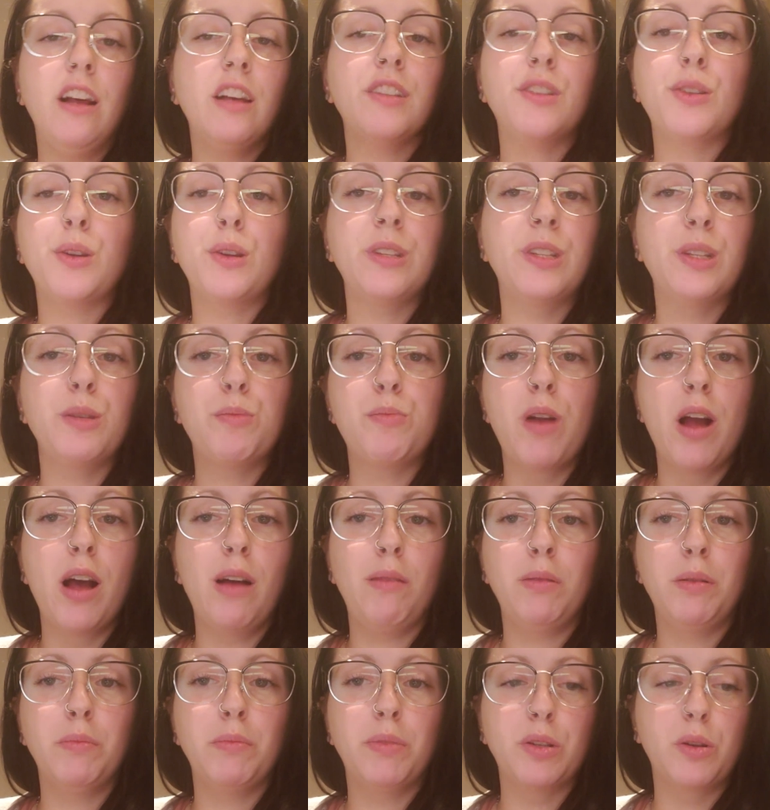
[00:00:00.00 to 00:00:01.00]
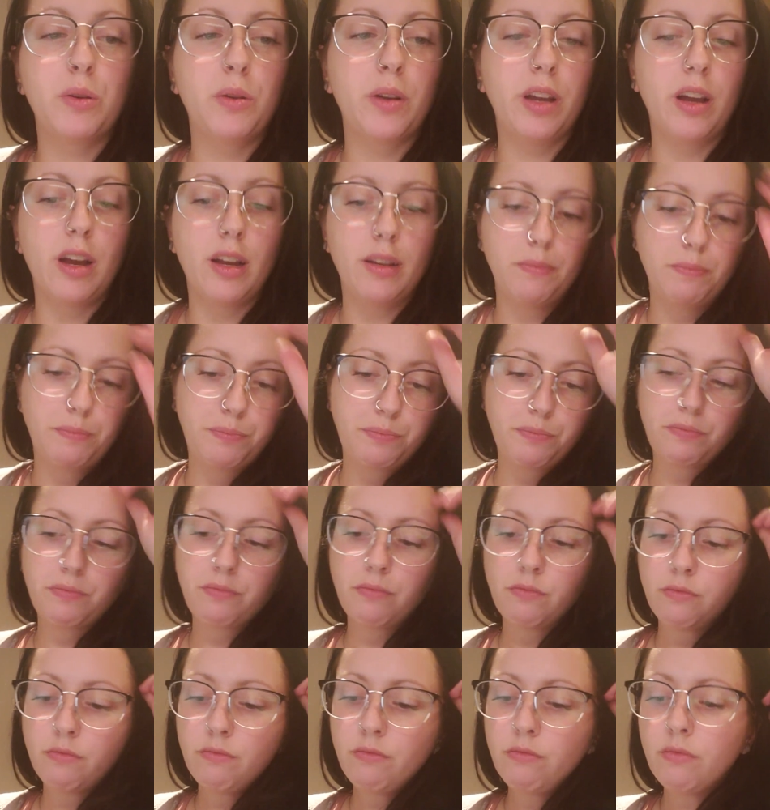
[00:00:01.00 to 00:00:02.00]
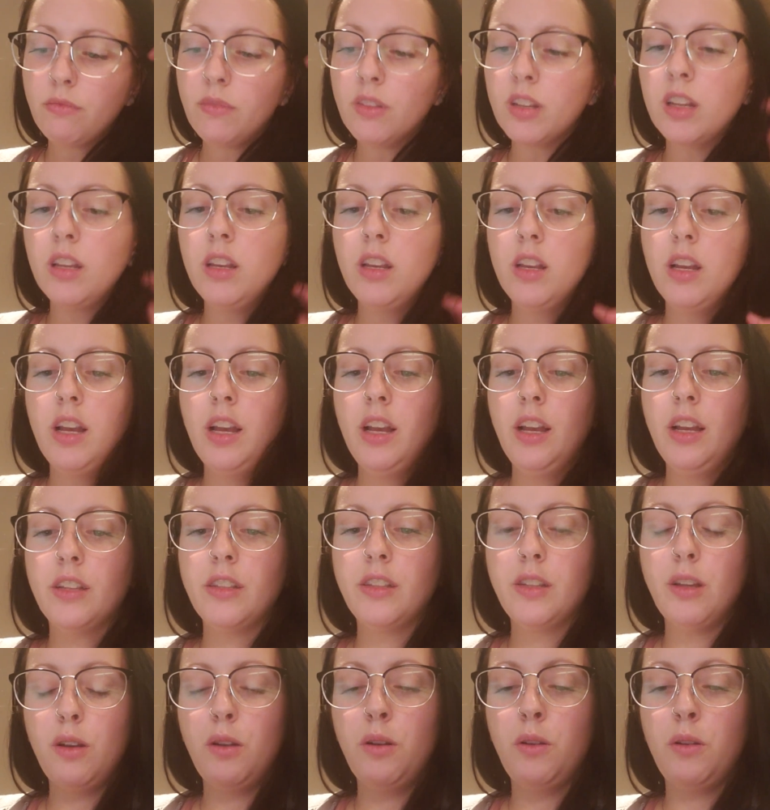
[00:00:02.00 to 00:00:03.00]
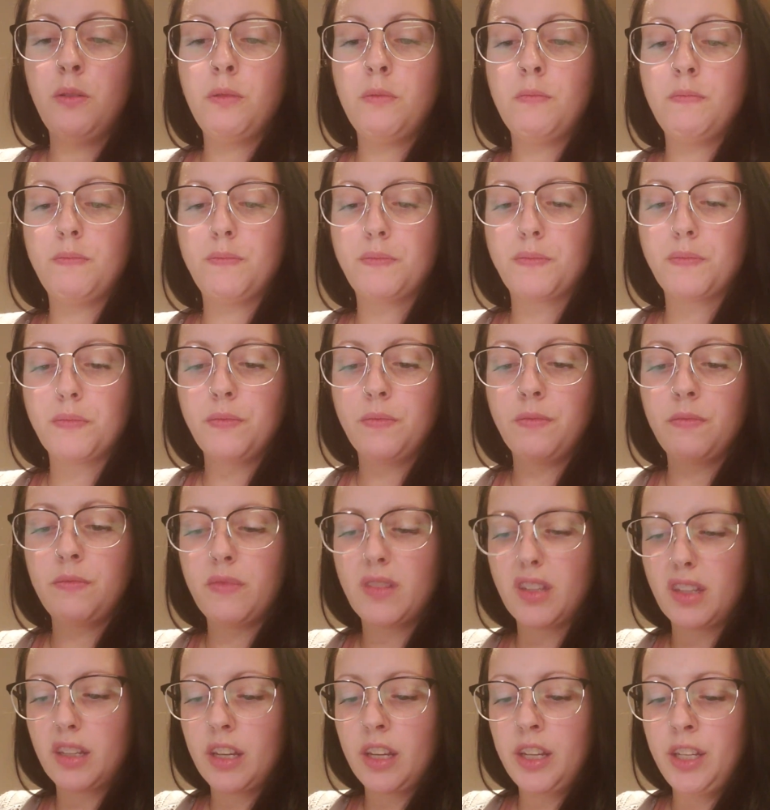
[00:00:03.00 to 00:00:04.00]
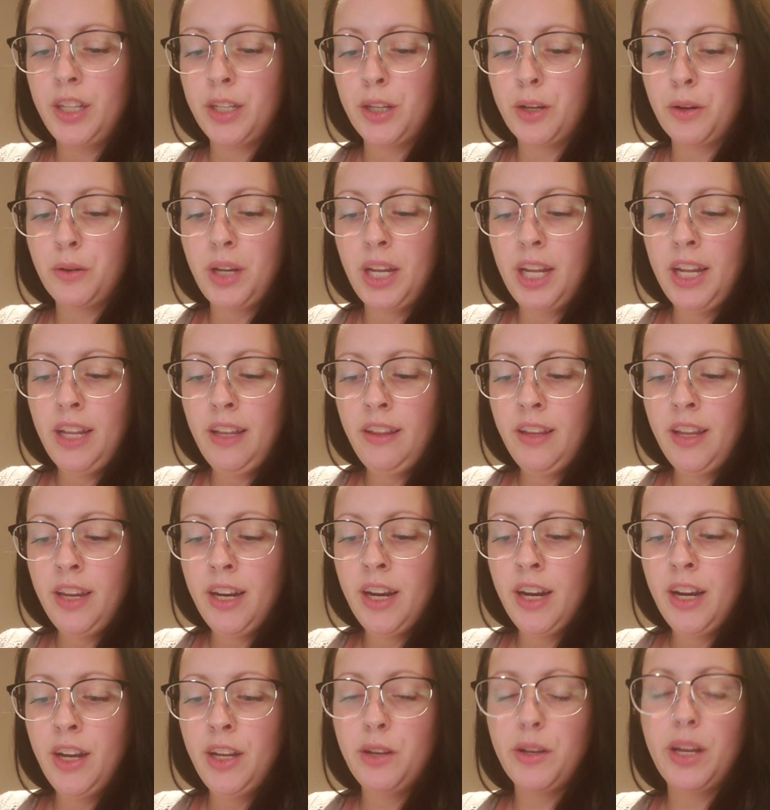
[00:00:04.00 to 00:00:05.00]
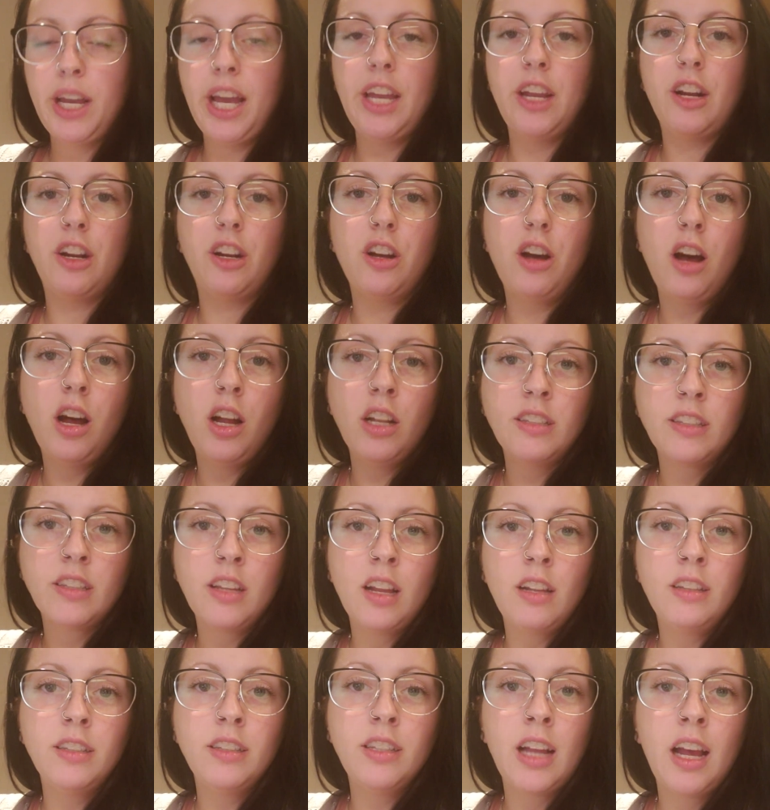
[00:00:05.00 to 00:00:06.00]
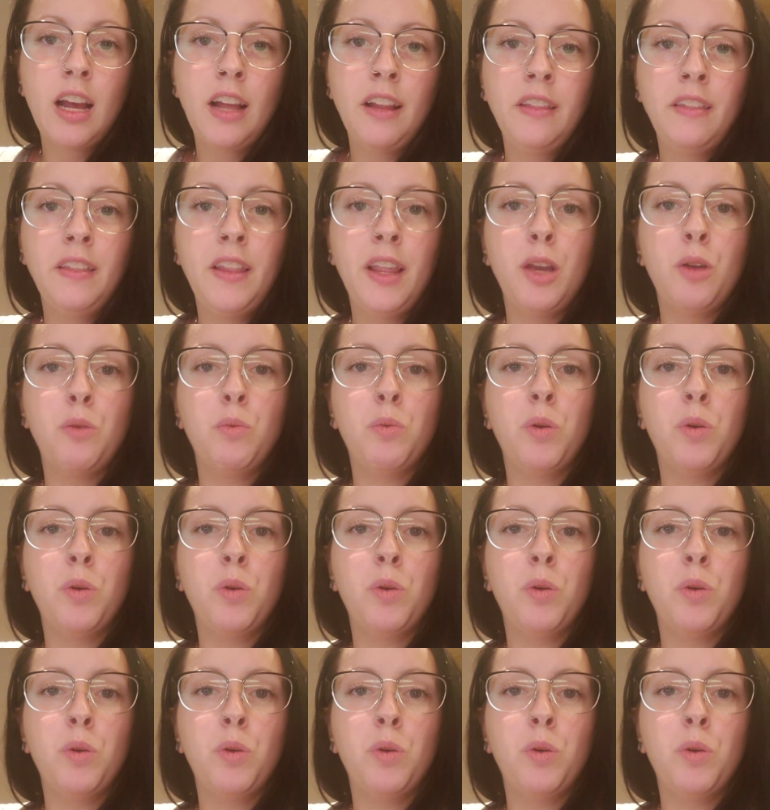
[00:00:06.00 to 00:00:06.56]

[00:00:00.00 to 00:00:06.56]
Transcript: all sorts of problems going on. So you go in there, you get your consult done. They